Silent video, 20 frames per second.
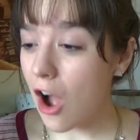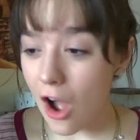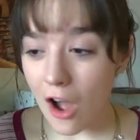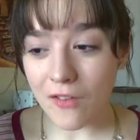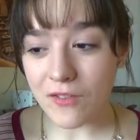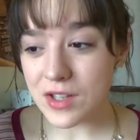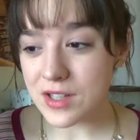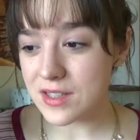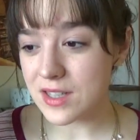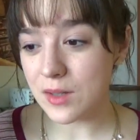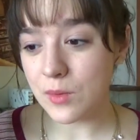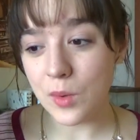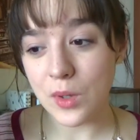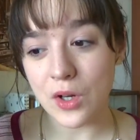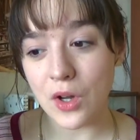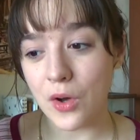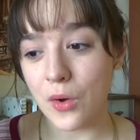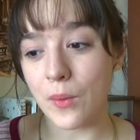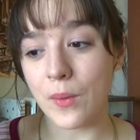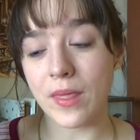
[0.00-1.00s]
Obviously,
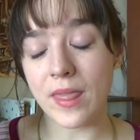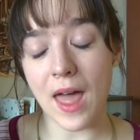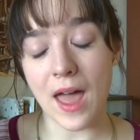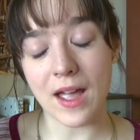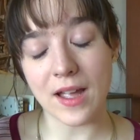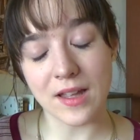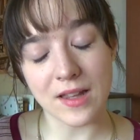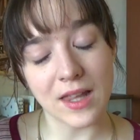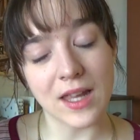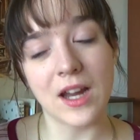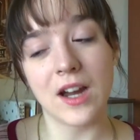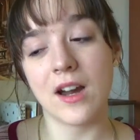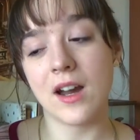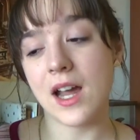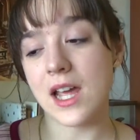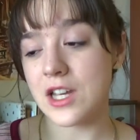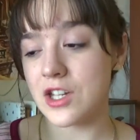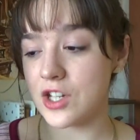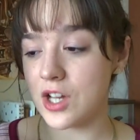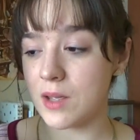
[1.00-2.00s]
we know that
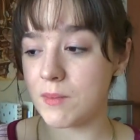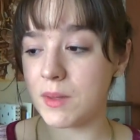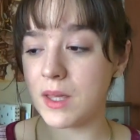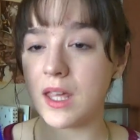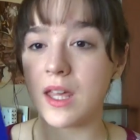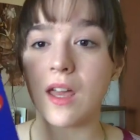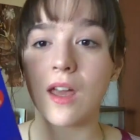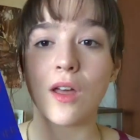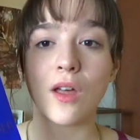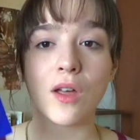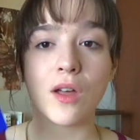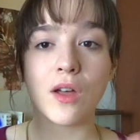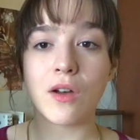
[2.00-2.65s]
Claire and Jamie